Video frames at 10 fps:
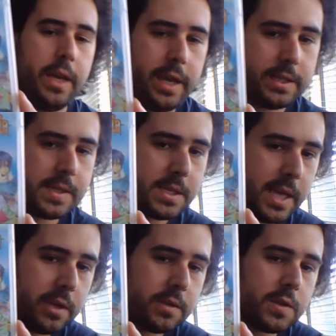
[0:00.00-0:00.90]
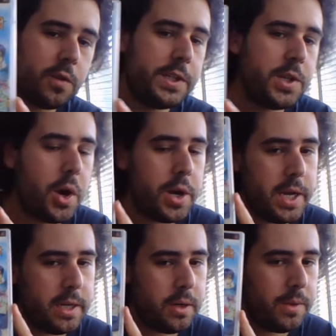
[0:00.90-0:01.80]
It's Tales of
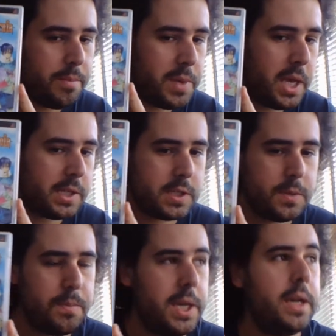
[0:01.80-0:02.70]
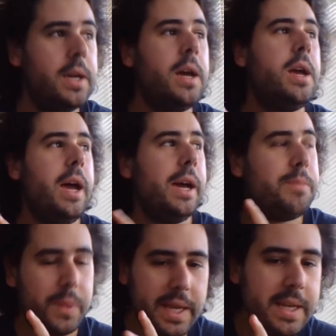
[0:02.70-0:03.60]
Eternia on the PSP.
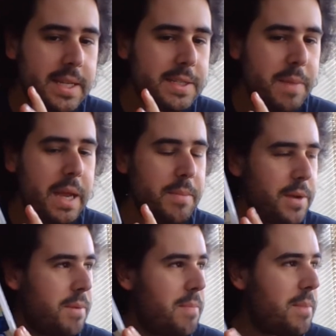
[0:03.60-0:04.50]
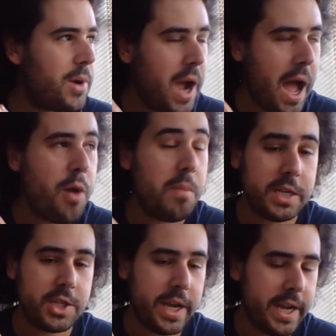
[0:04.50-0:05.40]
And playing this made me remember how
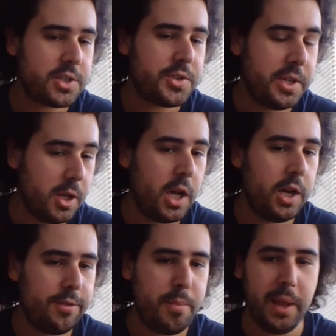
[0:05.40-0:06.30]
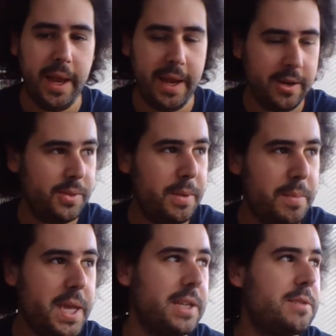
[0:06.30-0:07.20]
much I actually love playing on the
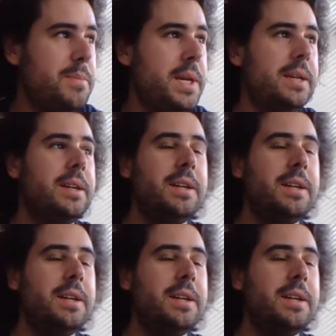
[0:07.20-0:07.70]
PSP.